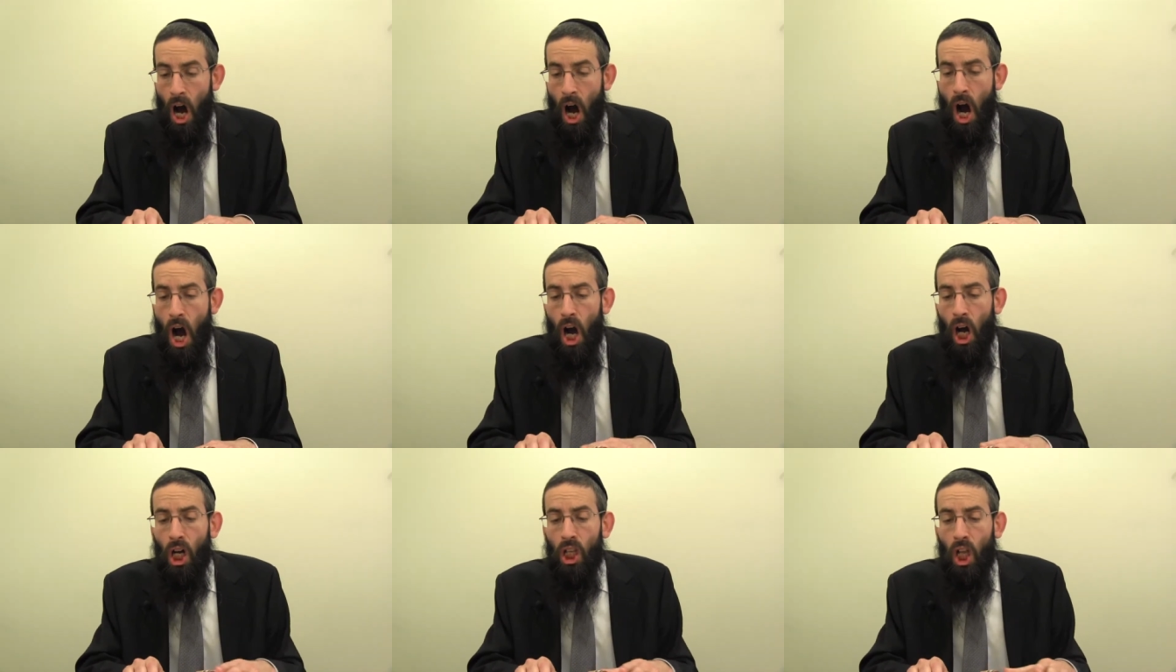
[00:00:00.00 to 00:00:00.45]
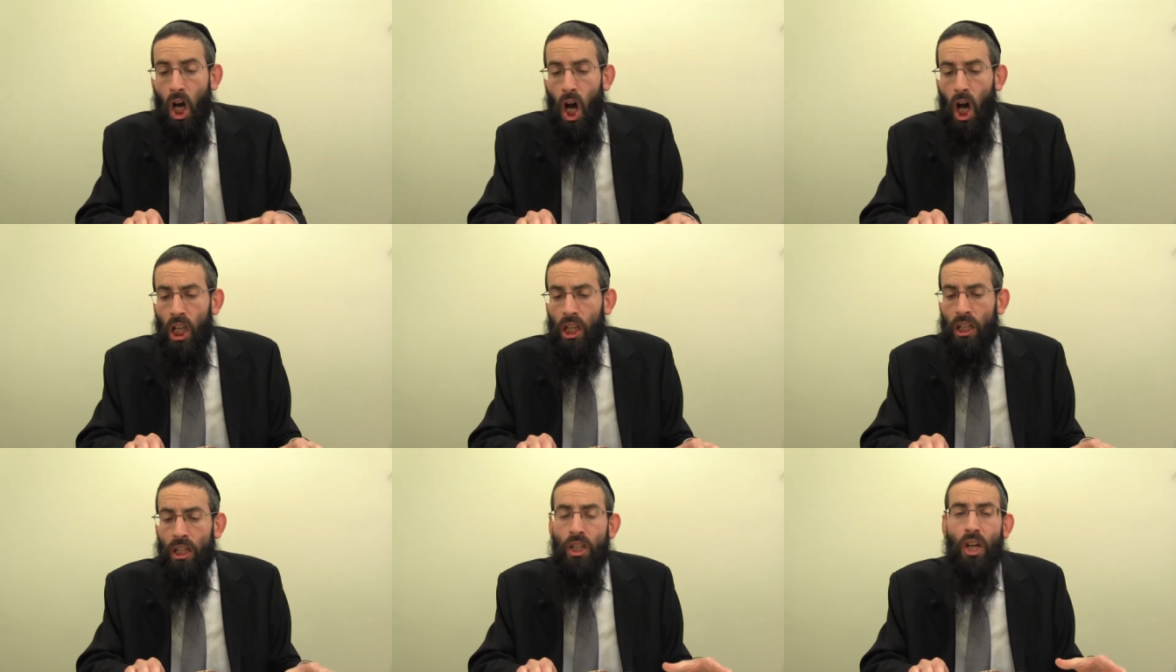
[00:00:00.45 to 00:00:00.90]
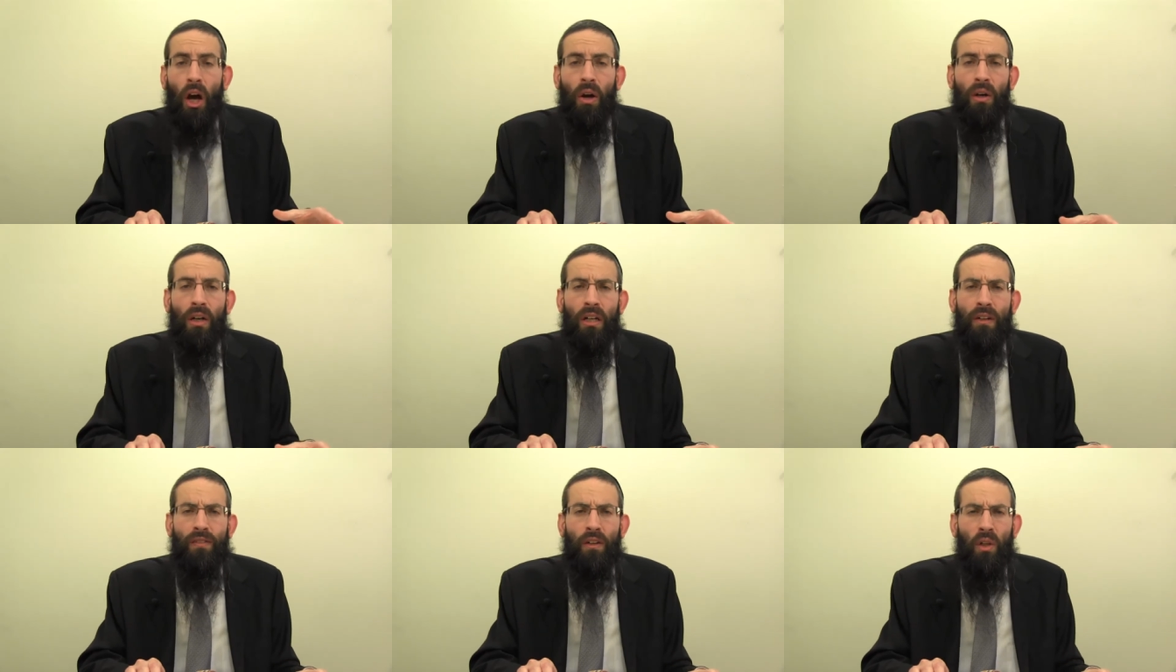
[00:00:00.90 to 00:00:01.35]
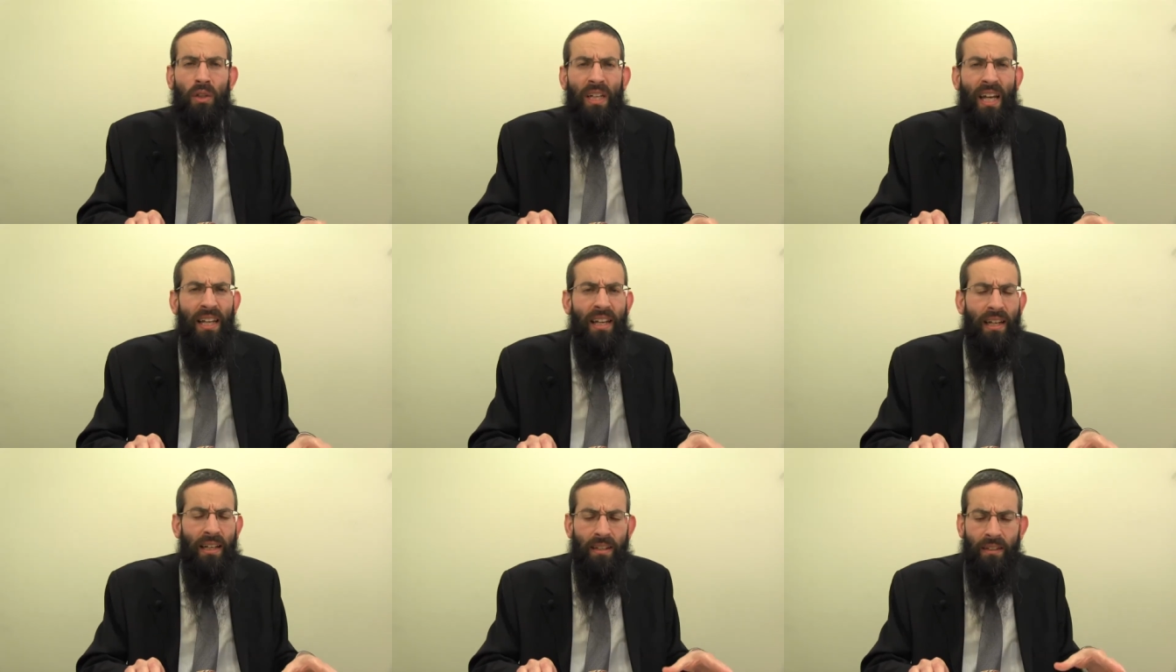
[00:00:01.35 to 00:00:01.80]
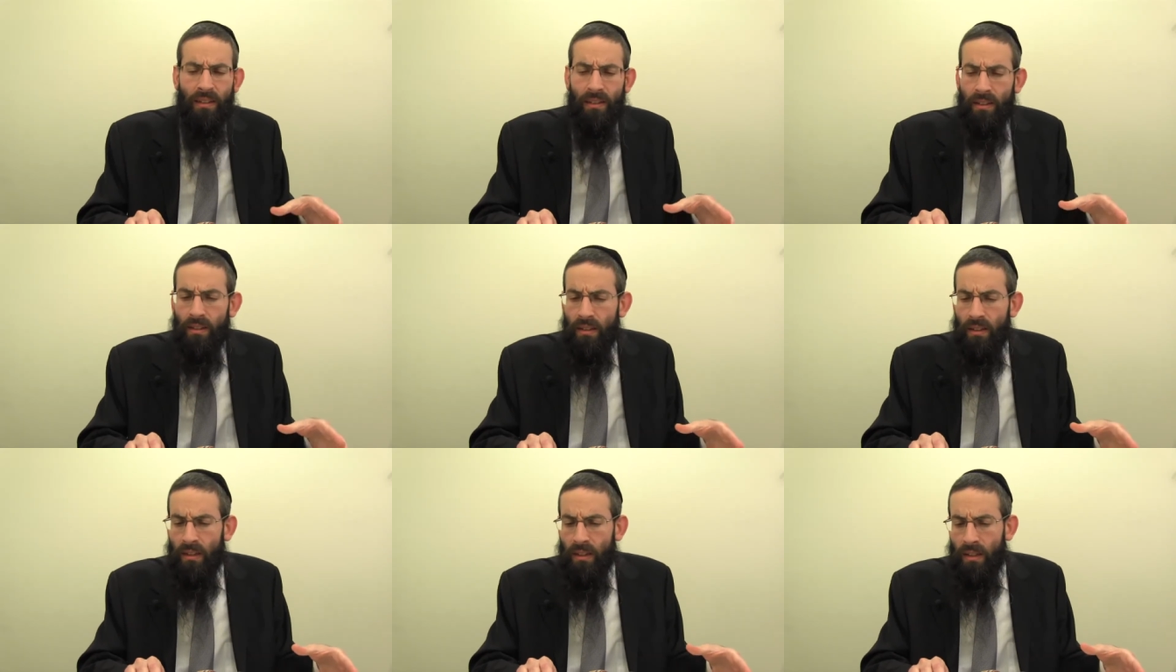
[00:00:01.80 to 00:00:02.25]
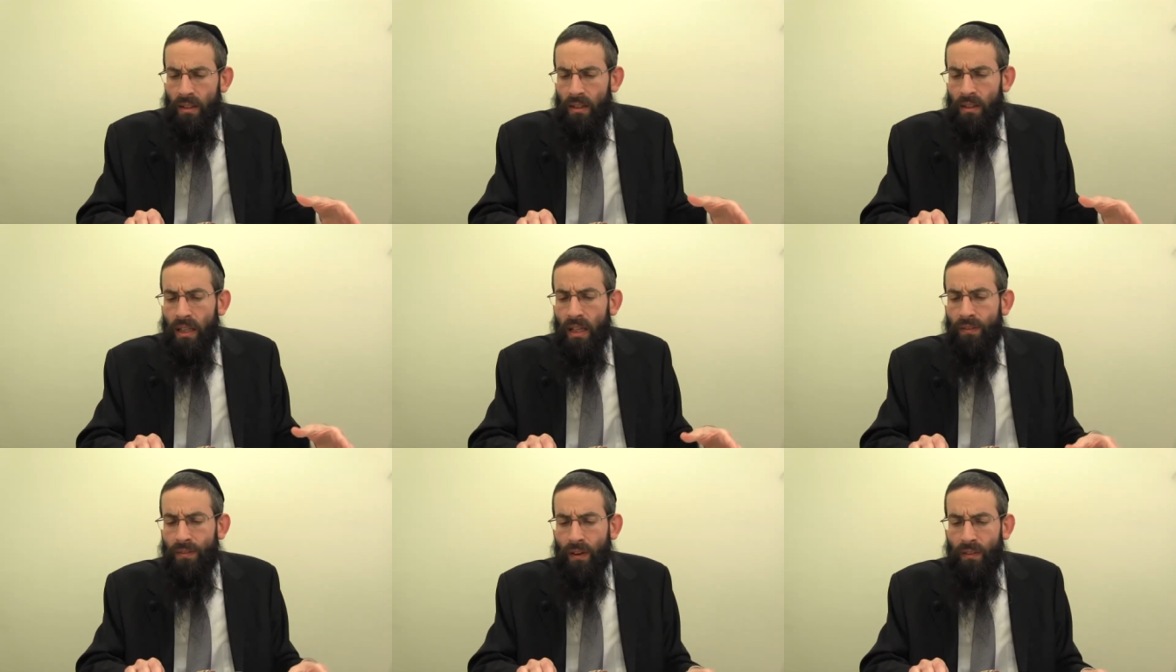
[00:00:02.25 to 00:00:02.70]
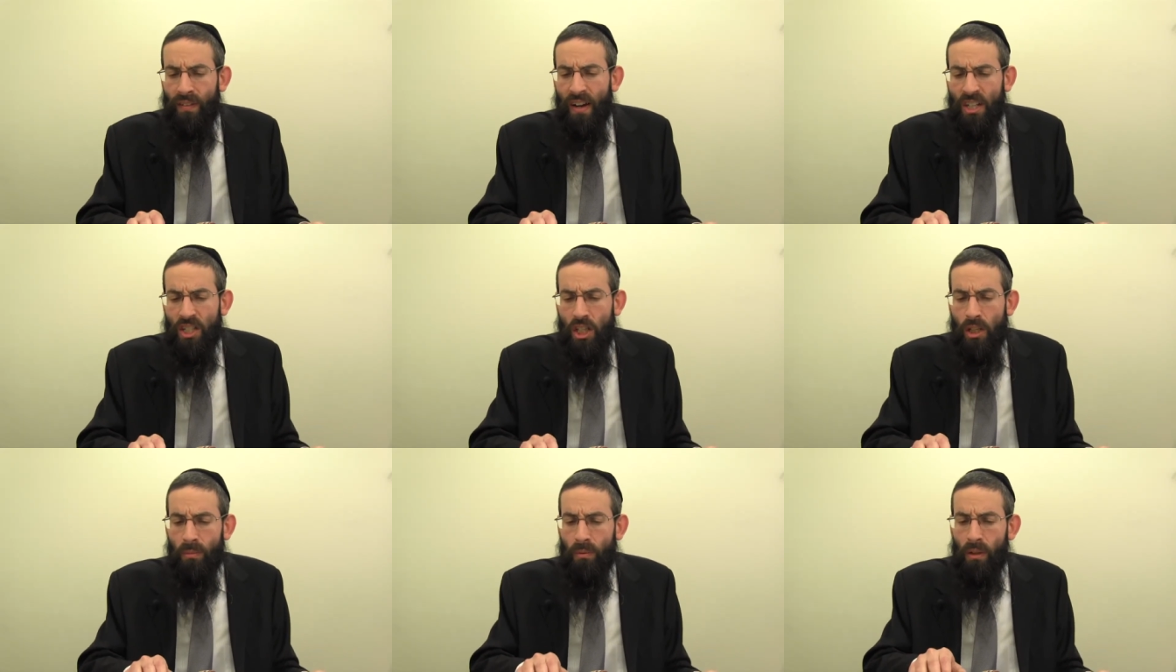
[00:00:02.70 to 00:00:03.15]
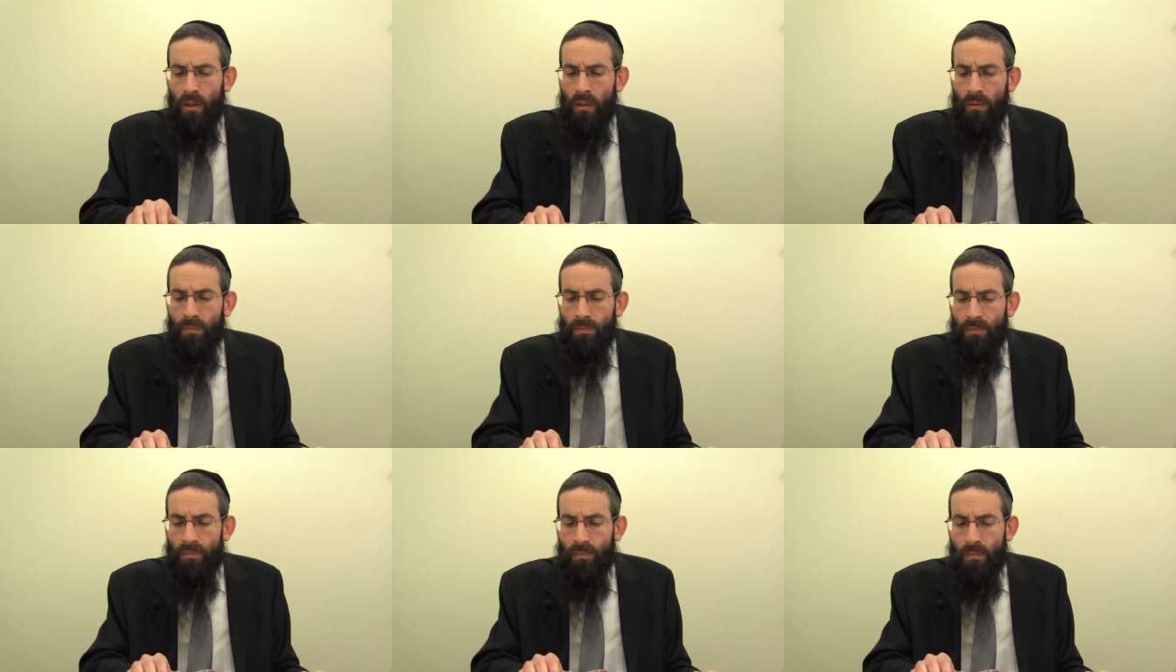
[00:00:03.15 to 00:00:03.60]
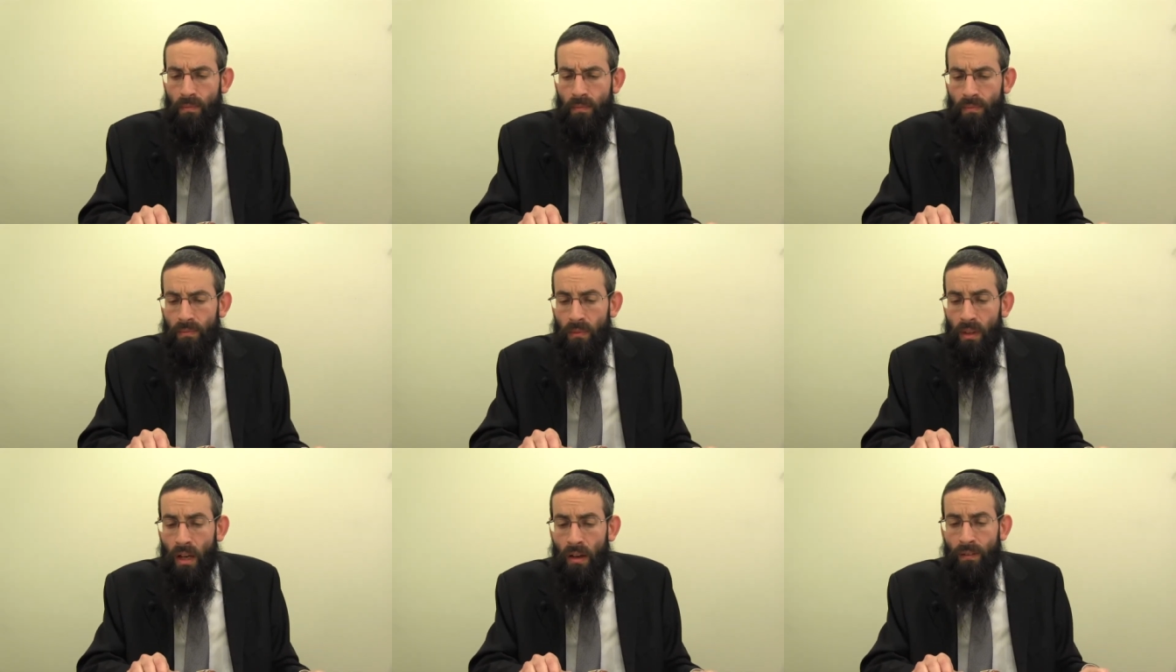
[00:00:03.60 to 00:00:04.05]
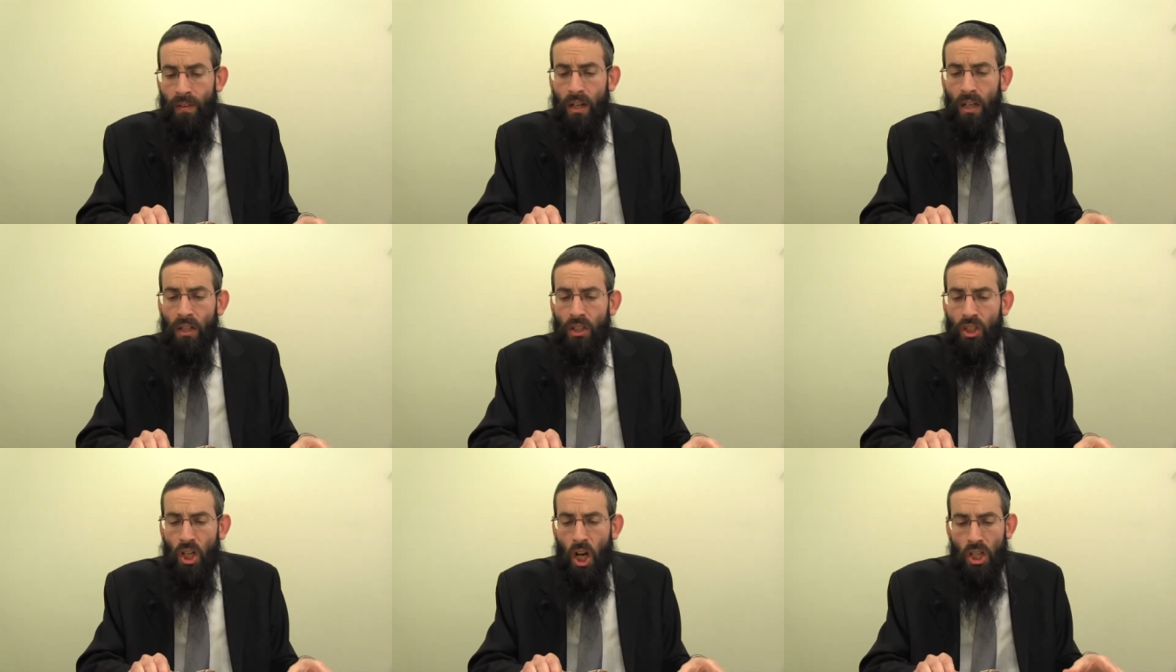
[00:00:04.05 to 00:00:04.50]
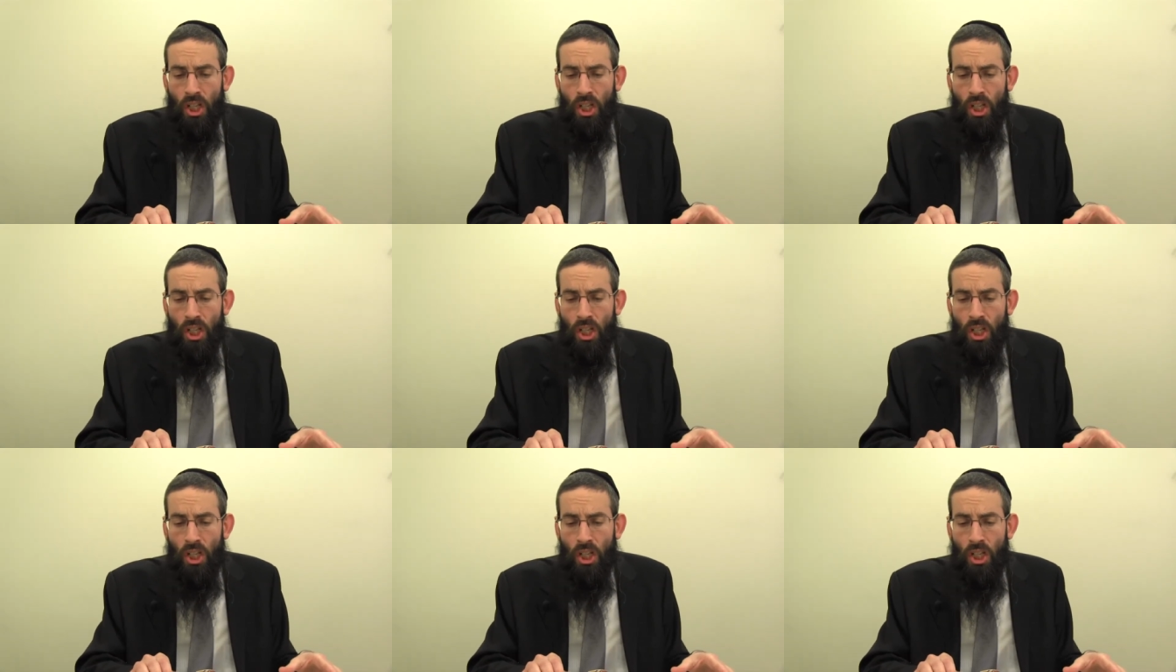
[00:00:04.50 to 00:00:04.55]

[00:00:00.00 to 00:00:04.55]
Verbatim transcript: if you only ate a leaf of vegetable, drank